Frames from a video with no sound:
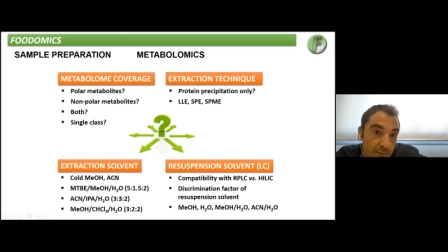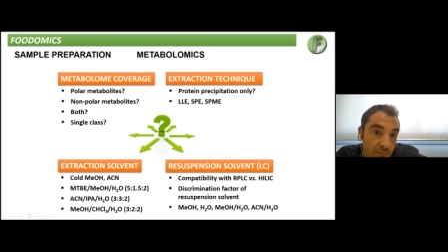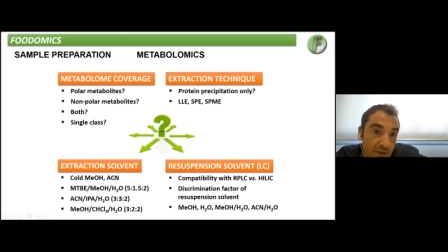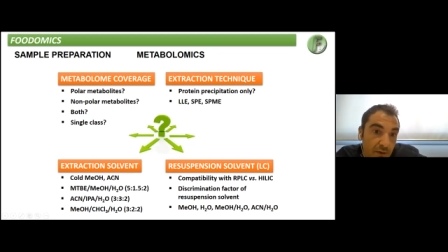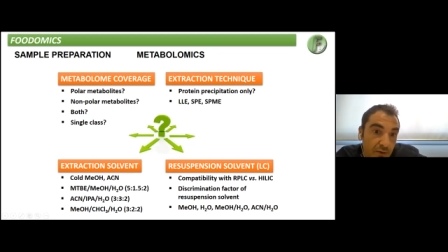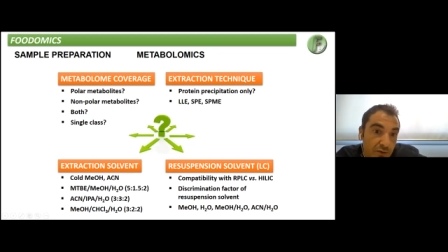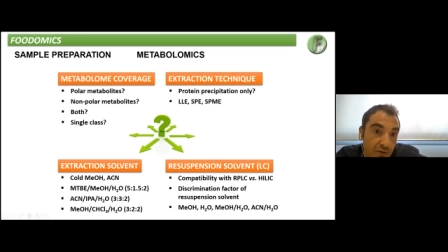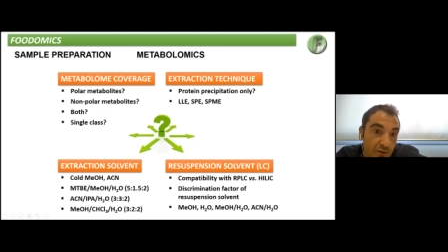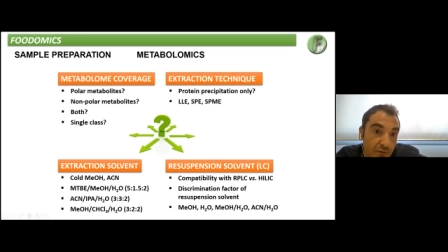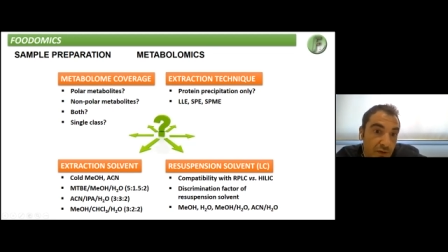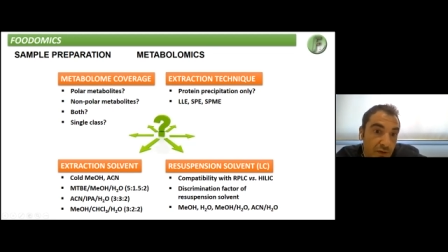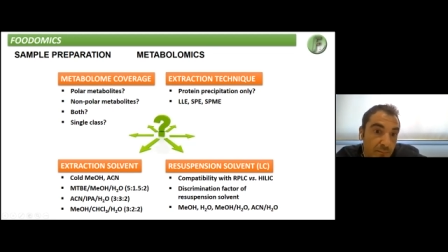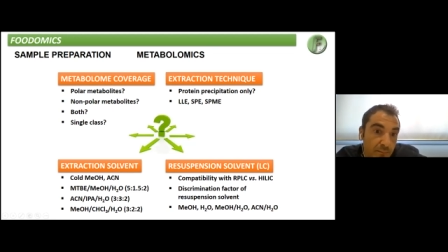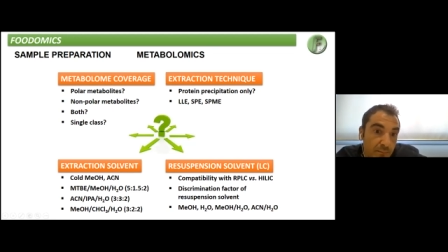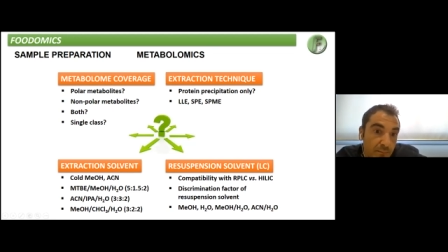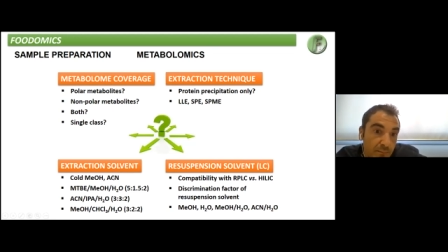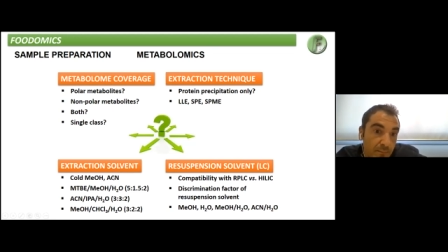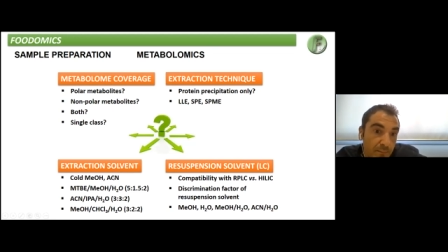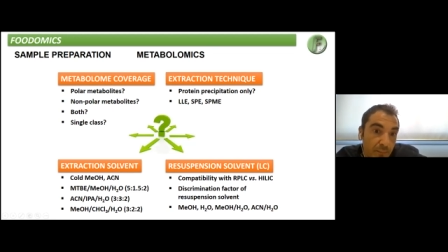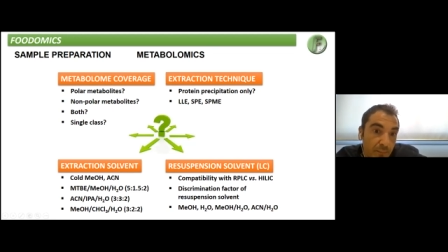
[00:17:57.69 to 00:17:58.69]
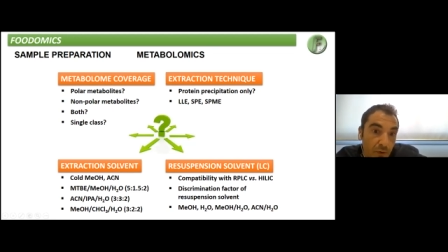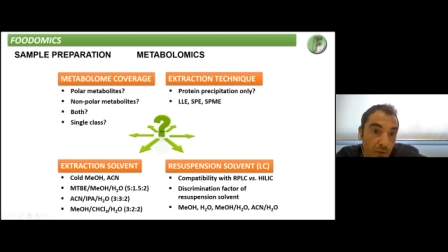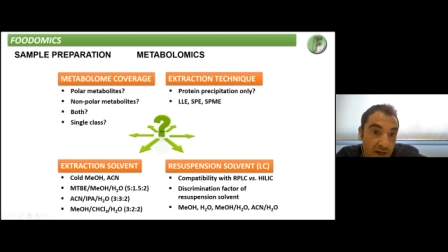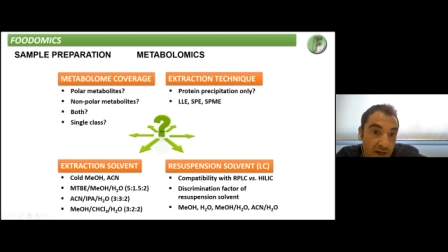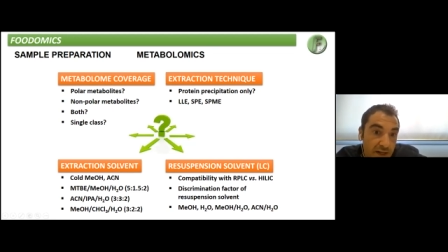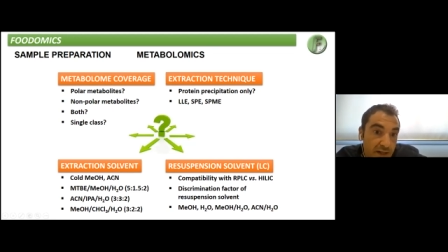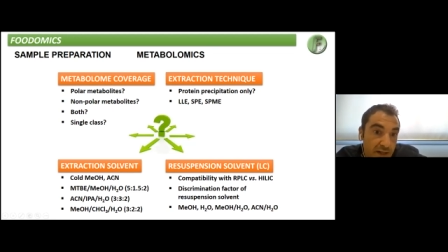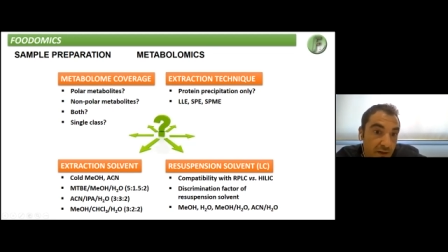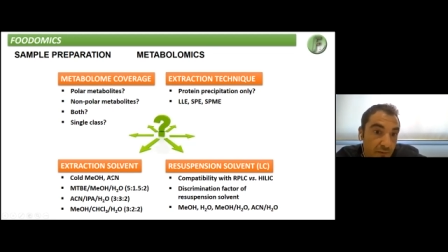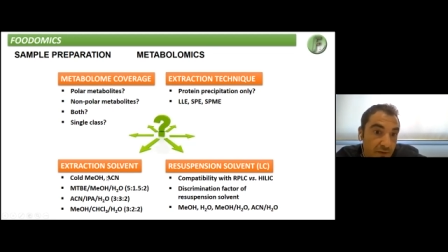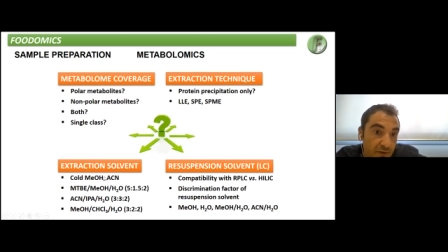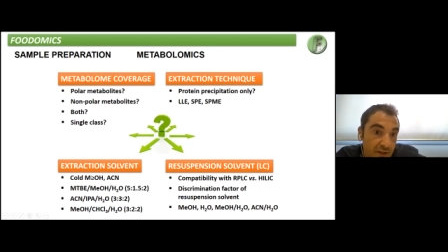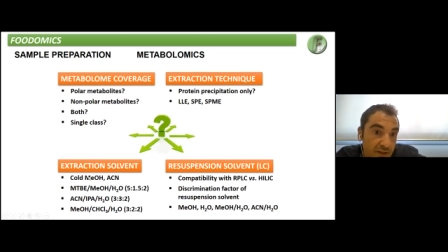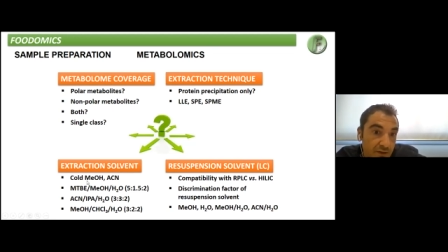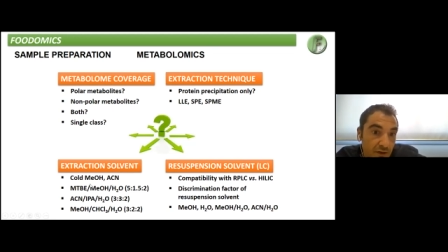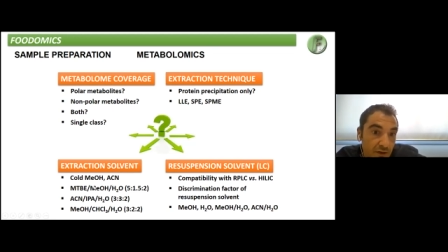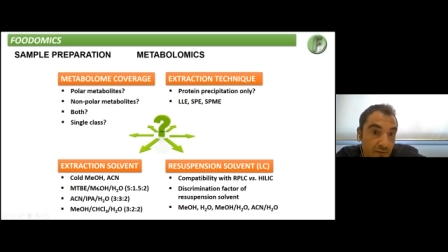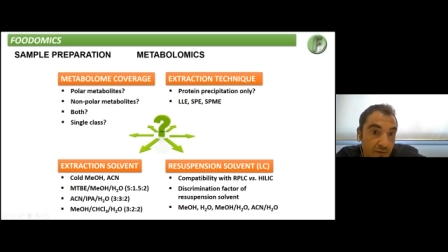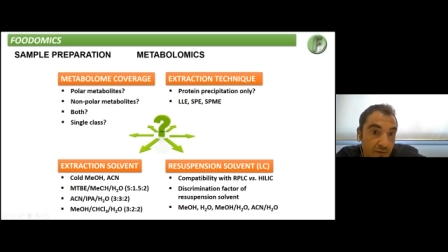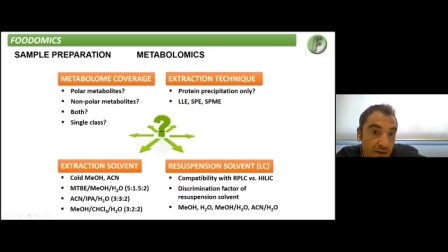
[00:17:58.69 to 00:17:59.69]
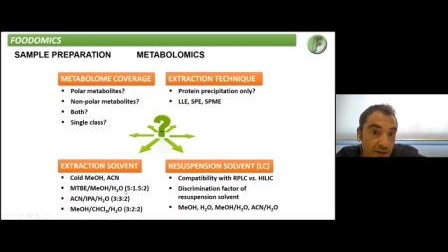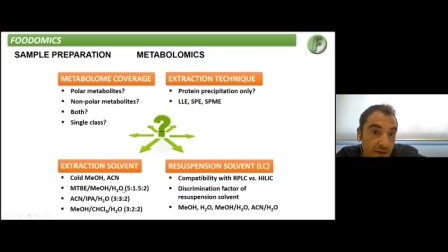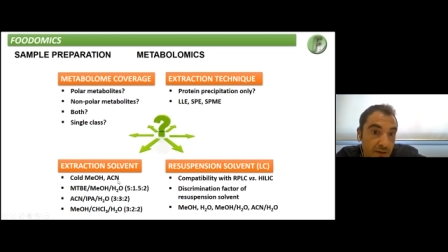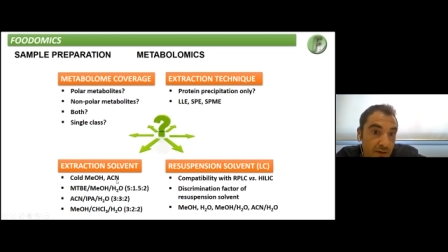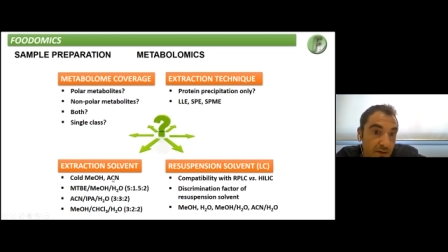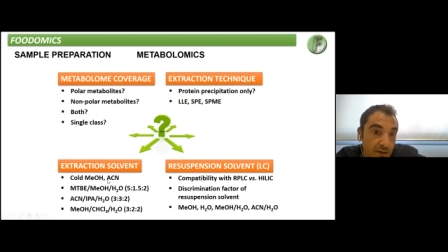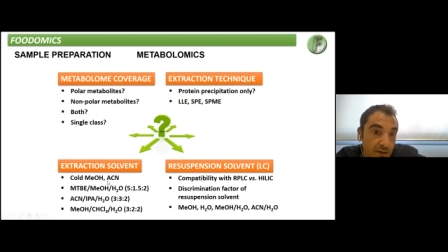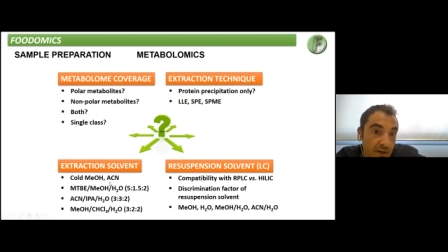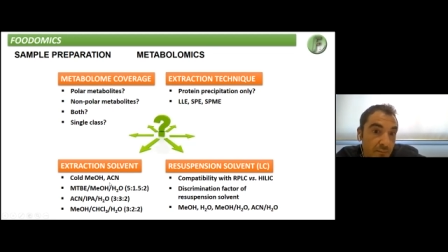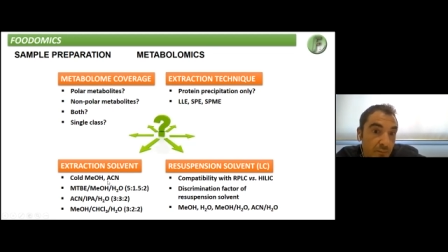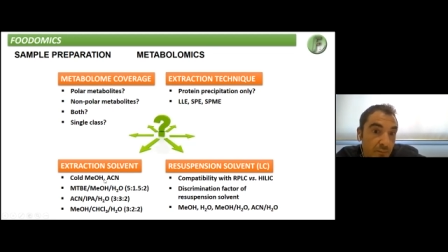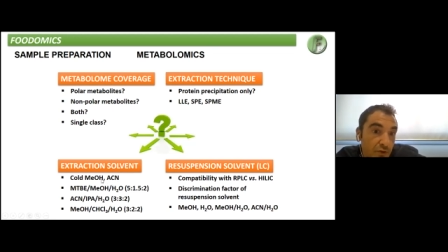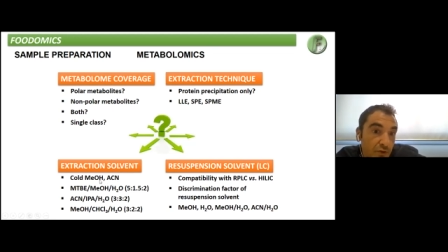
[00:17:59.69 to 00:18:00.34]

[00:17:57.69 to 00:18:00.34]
because of the polarity of this solvent. The